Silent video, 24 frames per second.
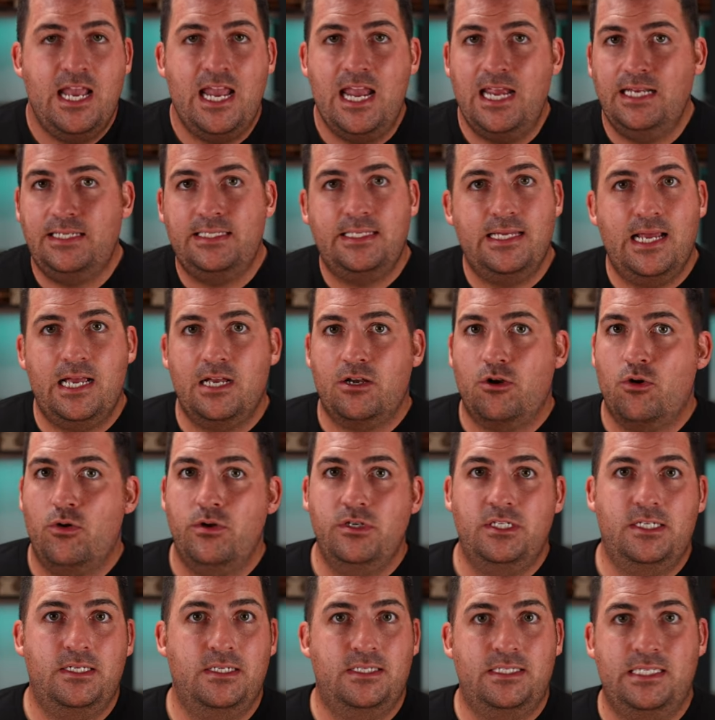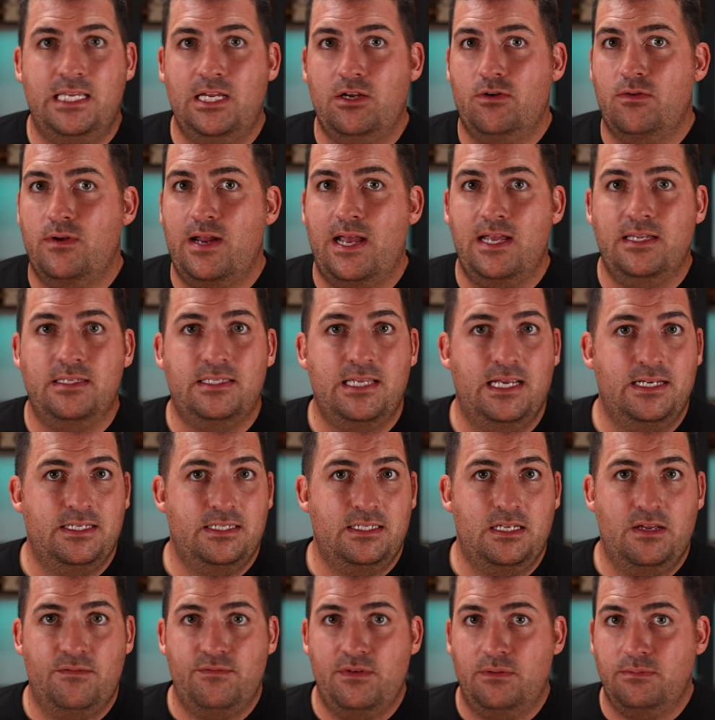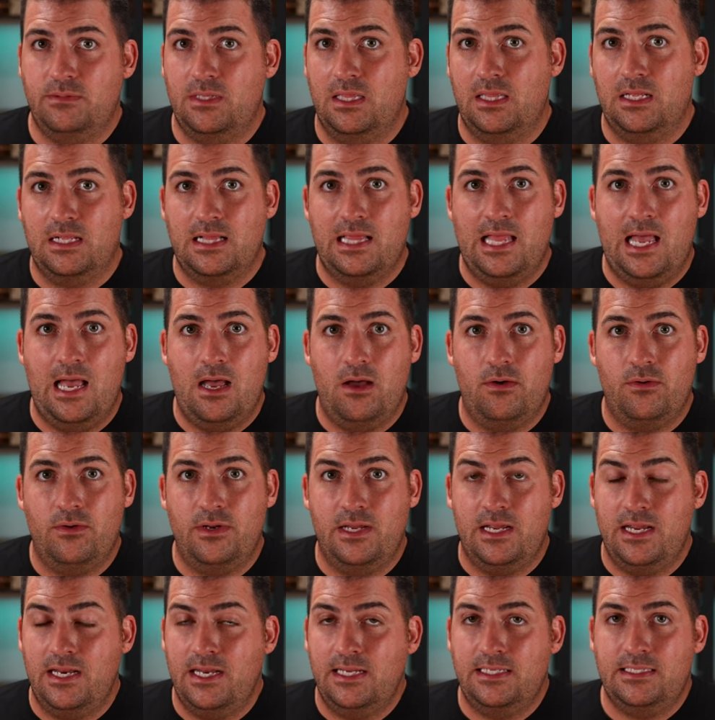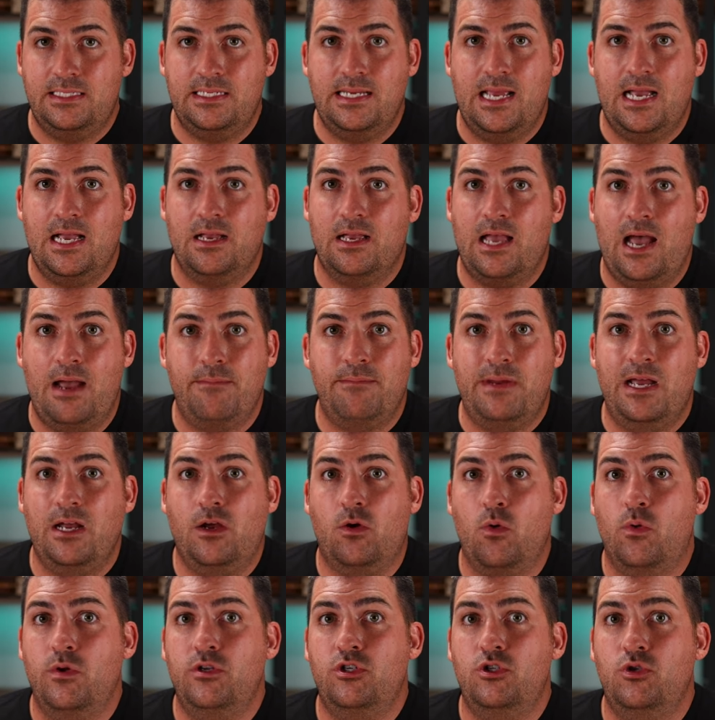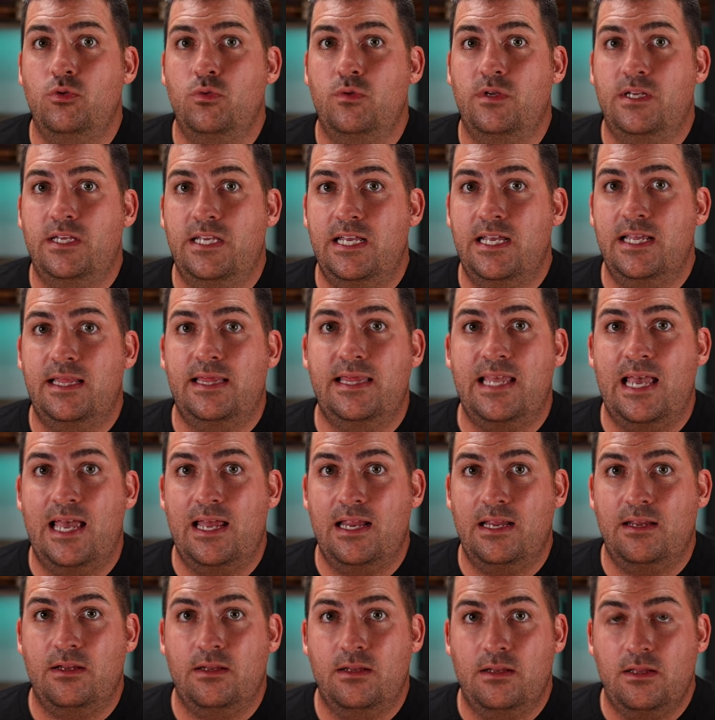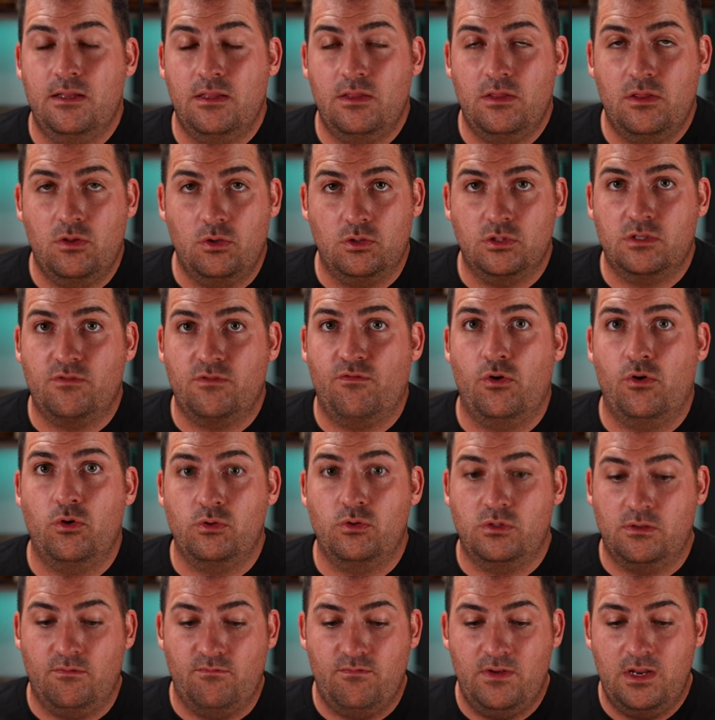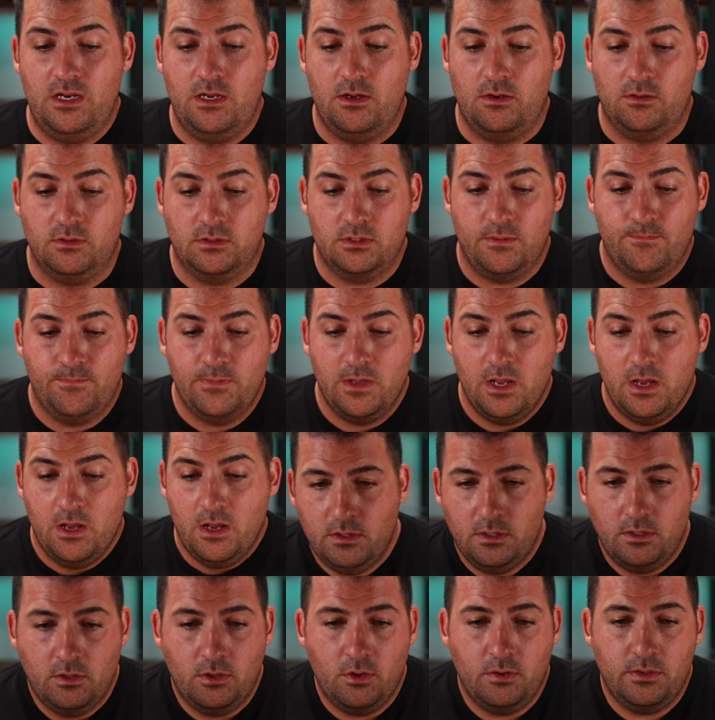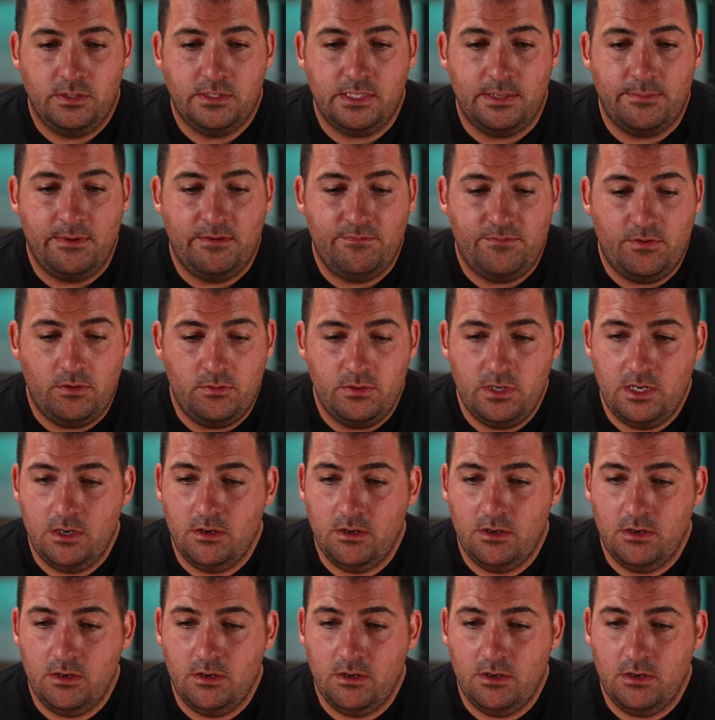it's not going to synchronize that stuff up to the cloud, and it's not, I'm not going to get that, those photos and videos. Notice on my phone